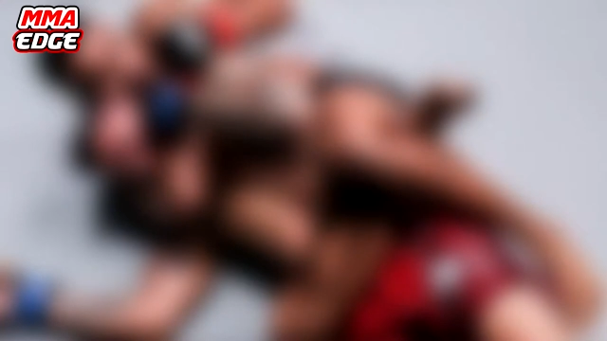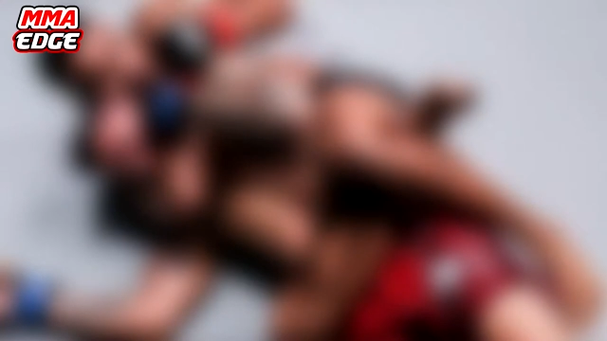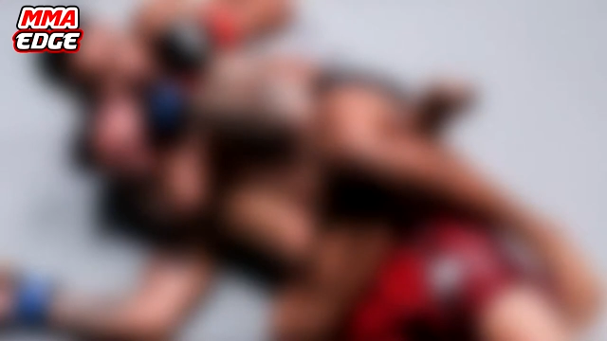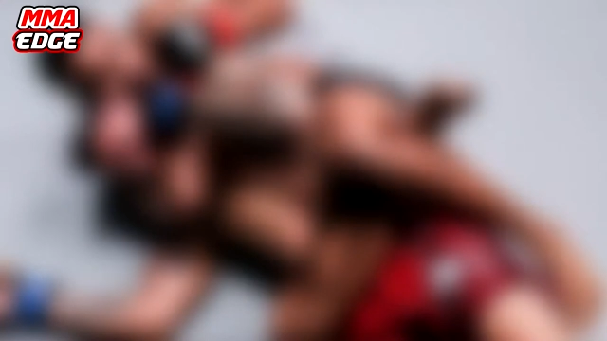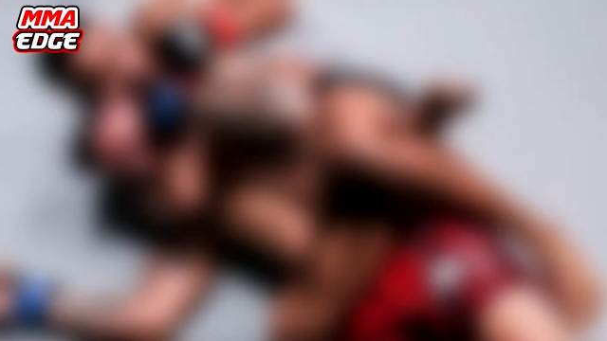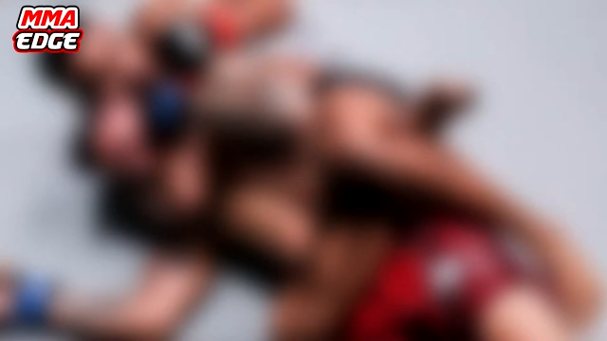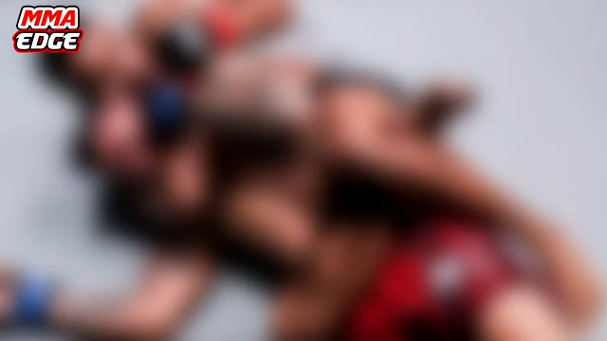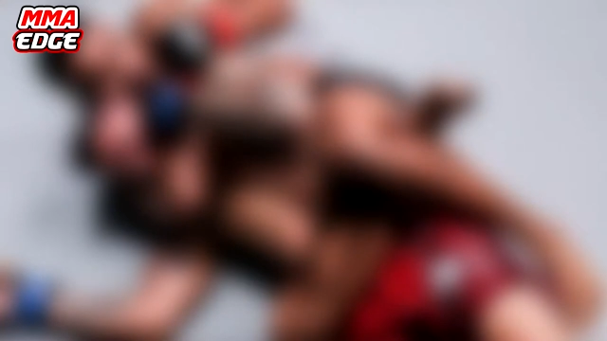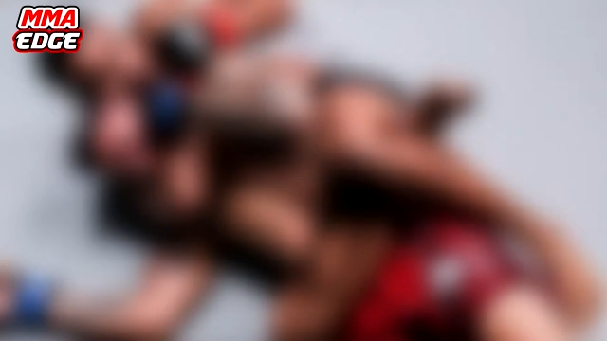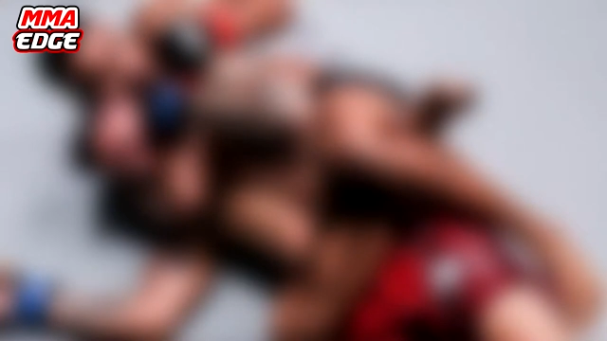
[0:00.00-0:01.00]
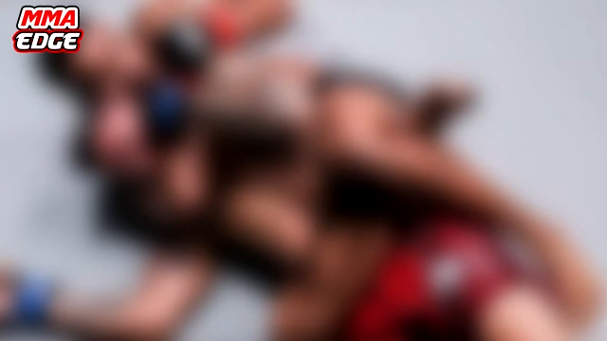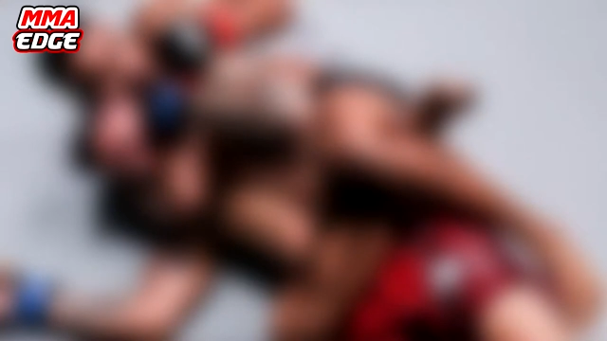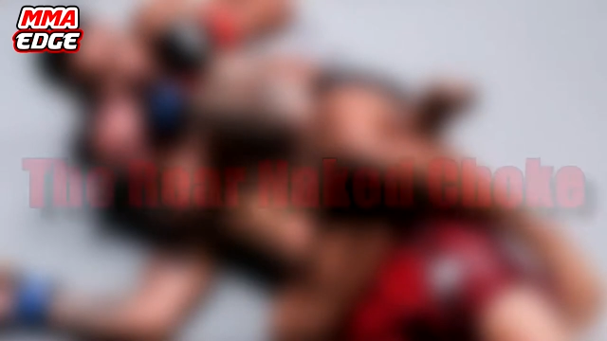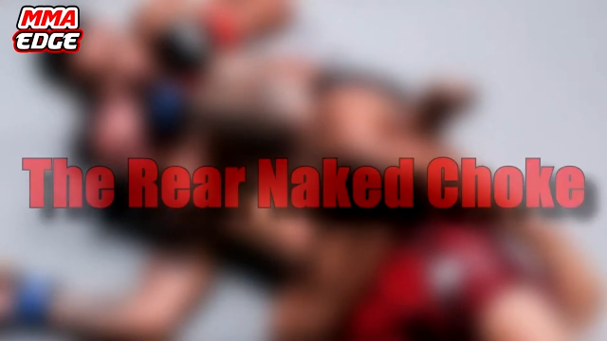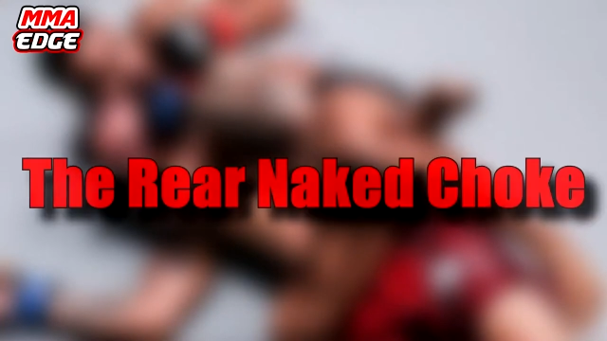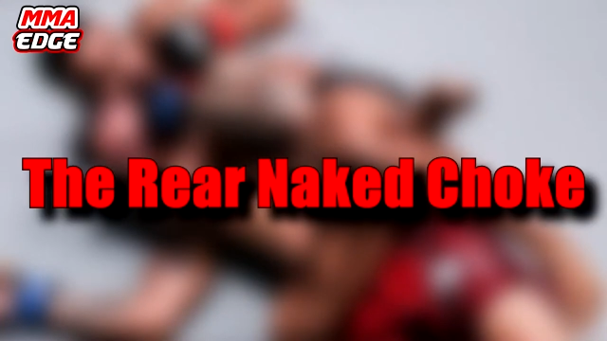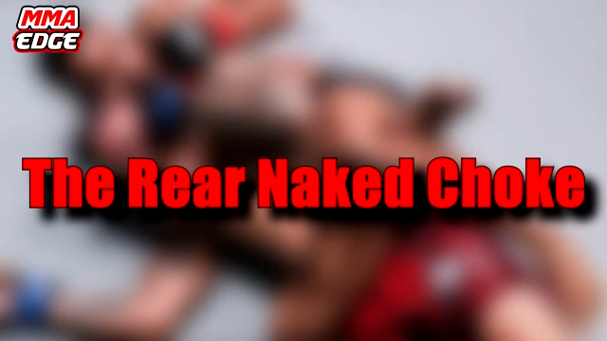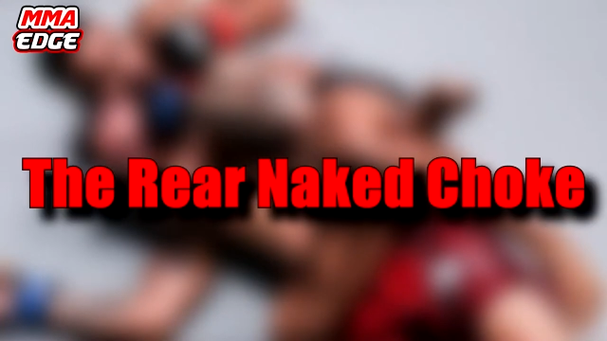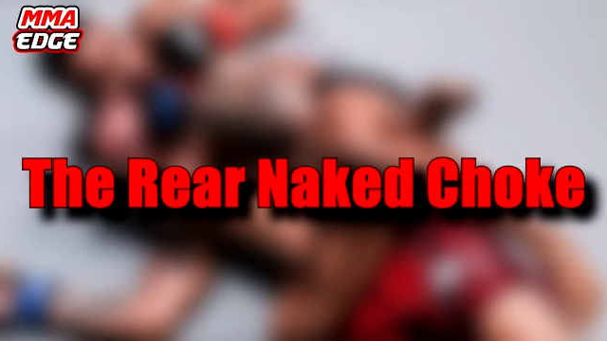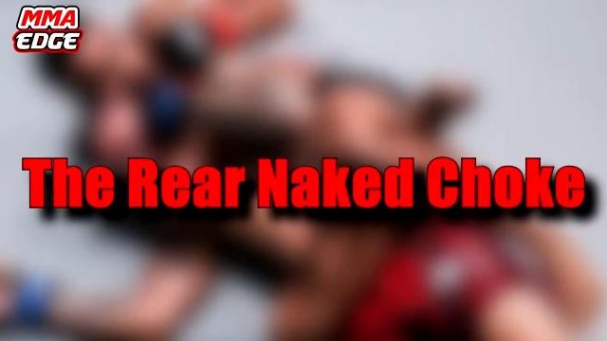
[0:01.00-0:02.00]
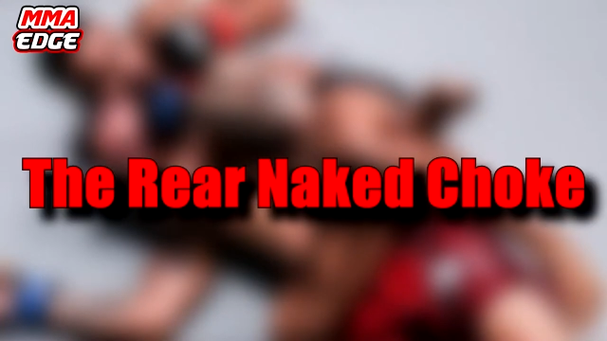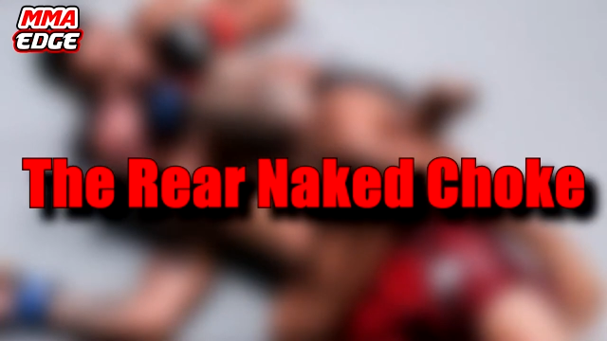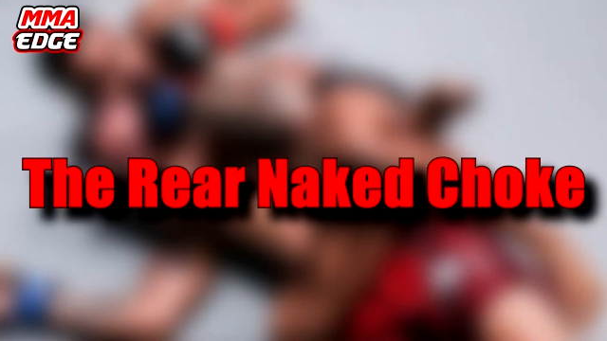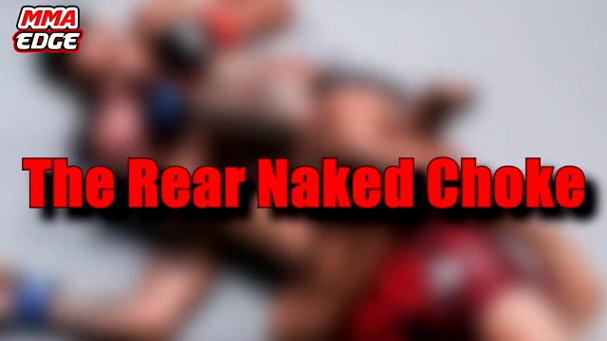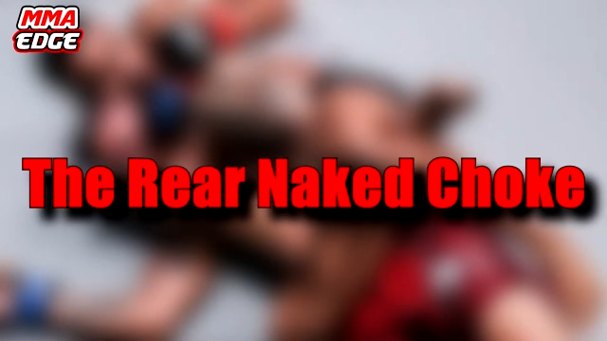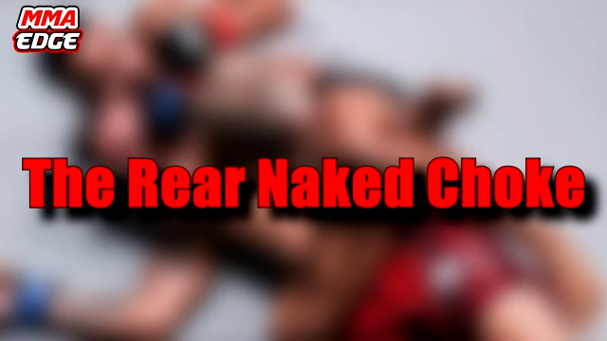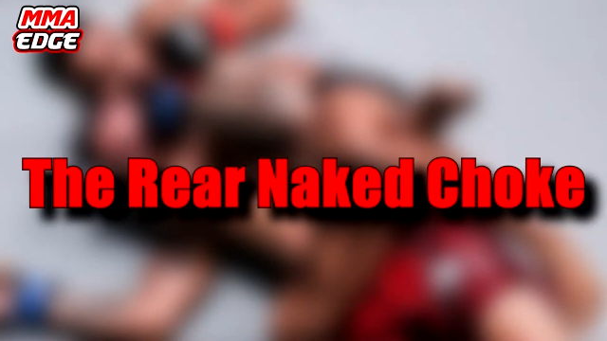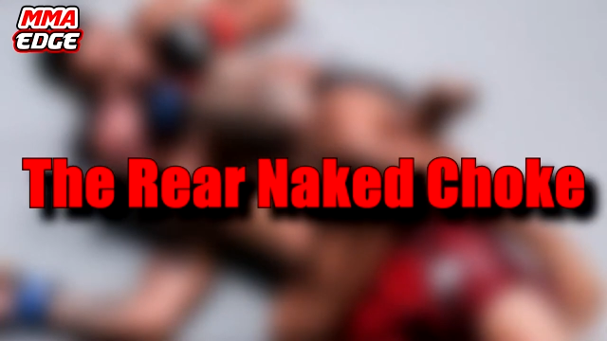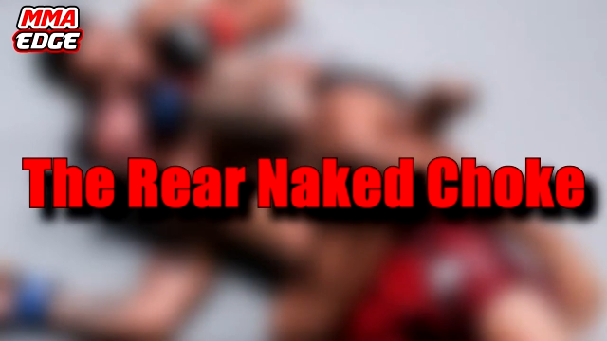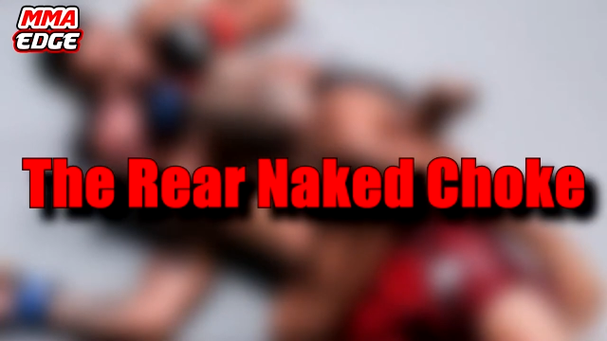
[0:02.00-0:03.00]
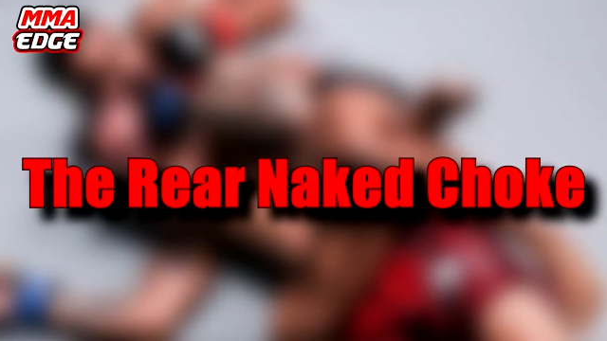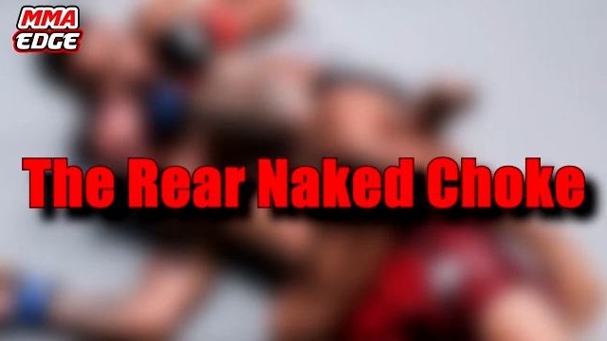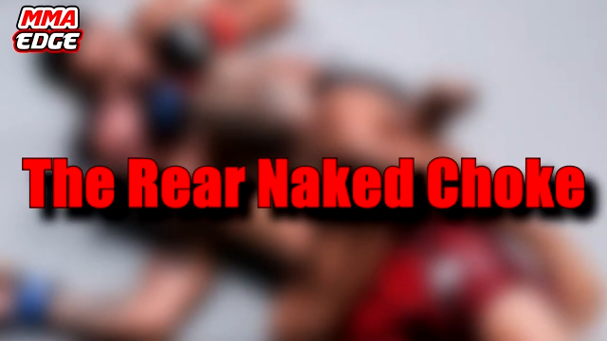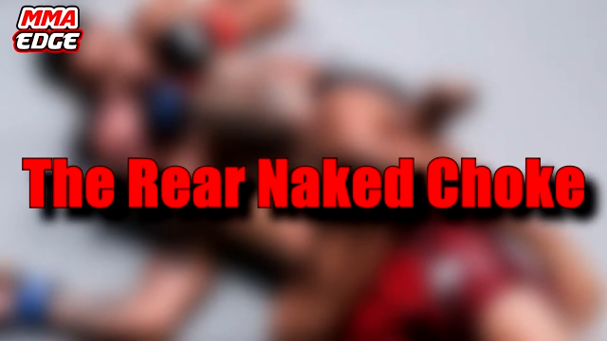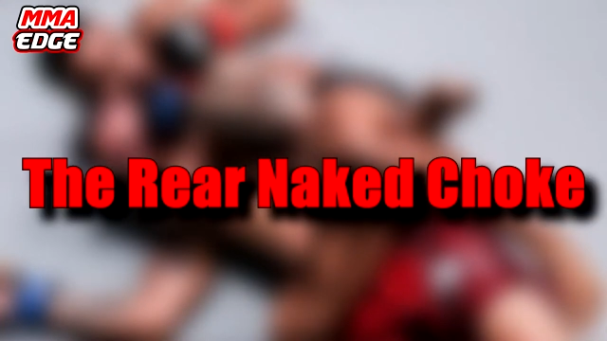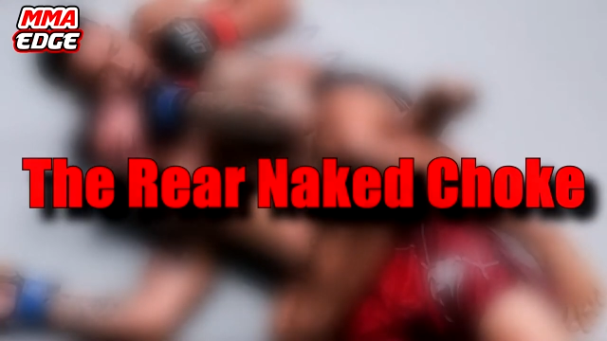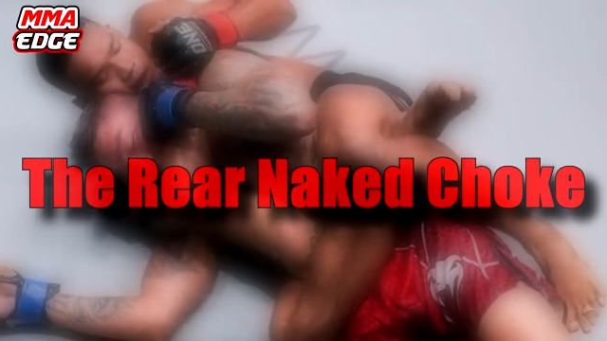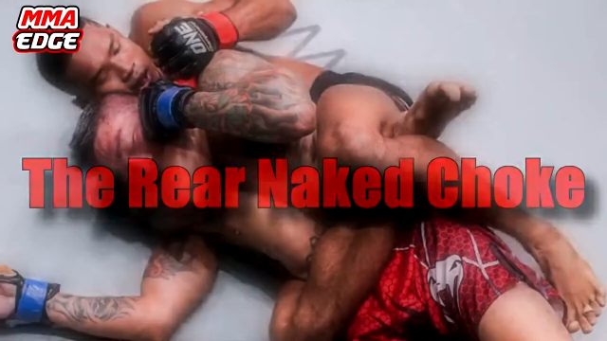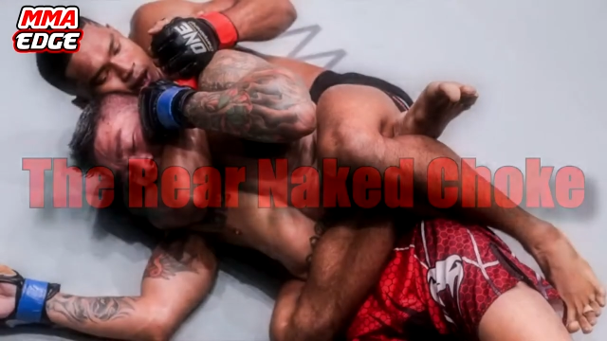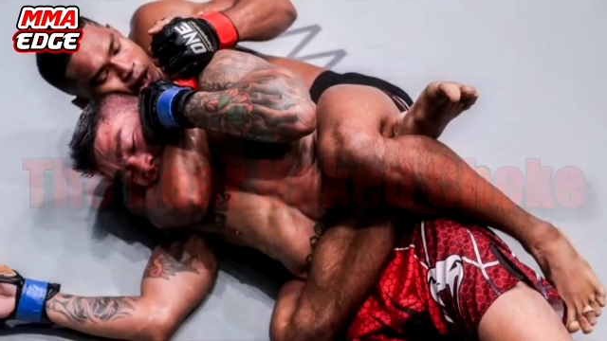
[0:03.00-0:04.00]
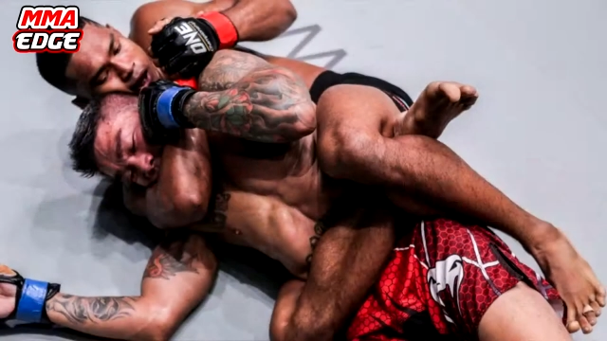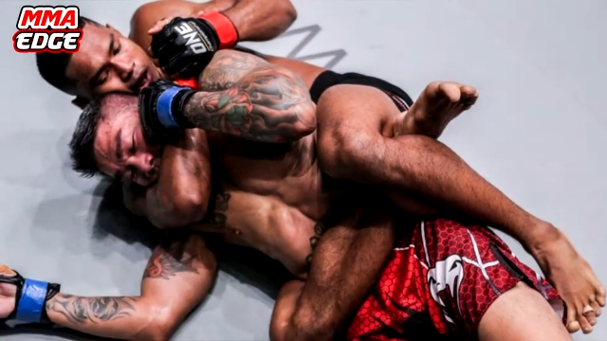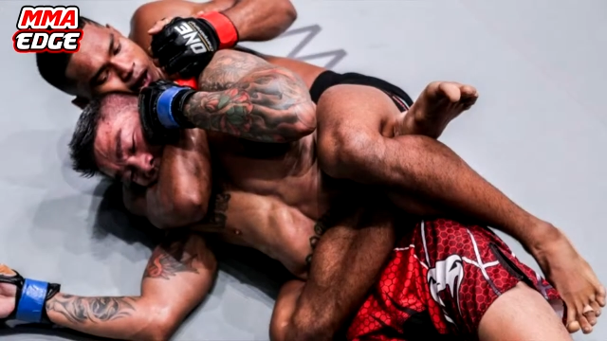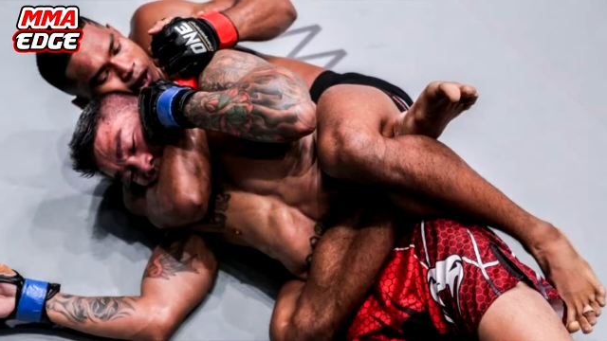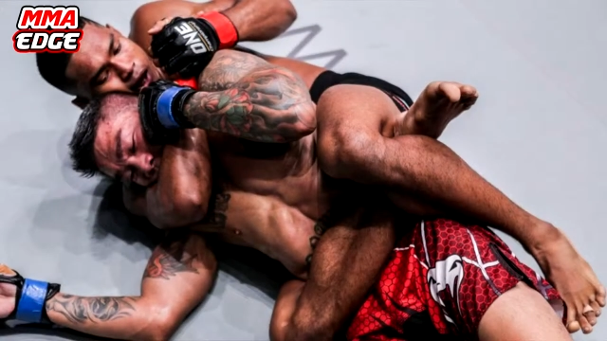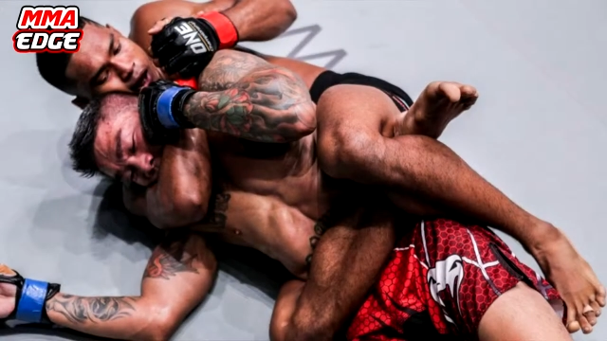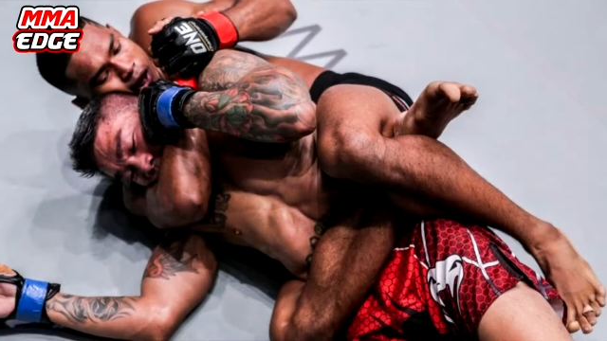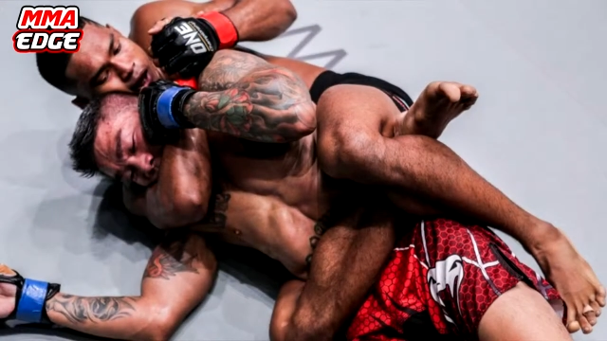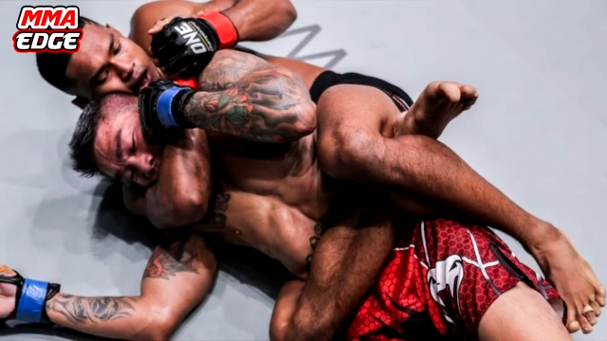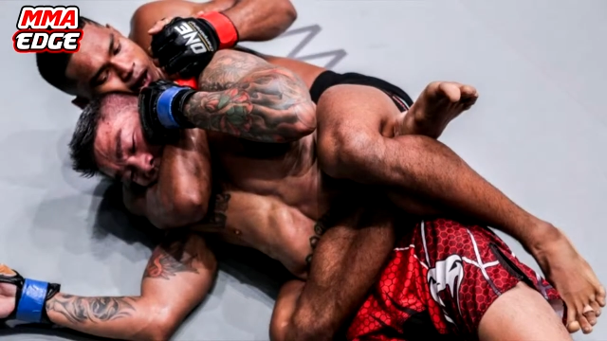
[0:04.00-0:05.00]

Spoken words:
Nobody's mouth can be seen.